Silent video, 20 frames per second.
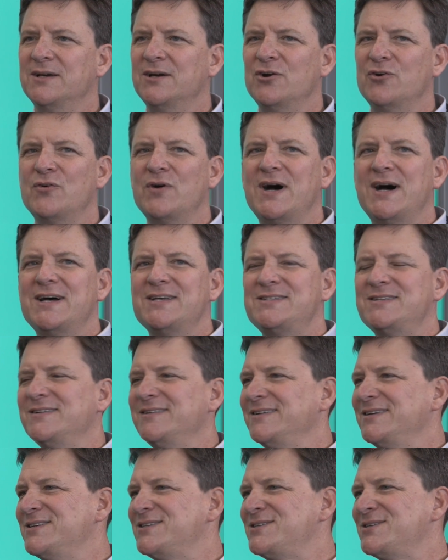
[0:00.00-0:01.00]

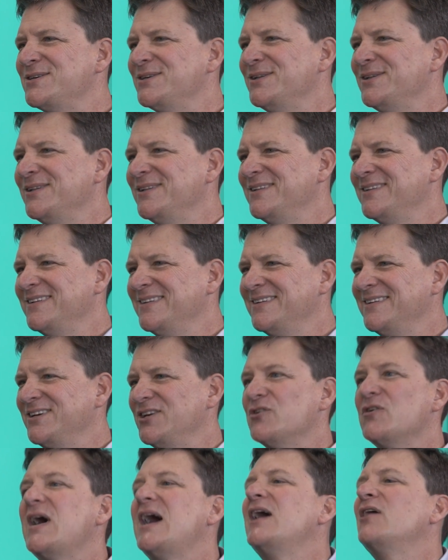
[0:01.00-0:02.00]
horizon is still,
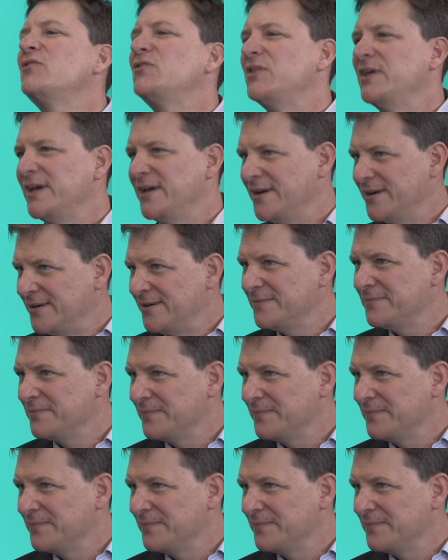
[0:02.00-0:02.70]
you know, out there.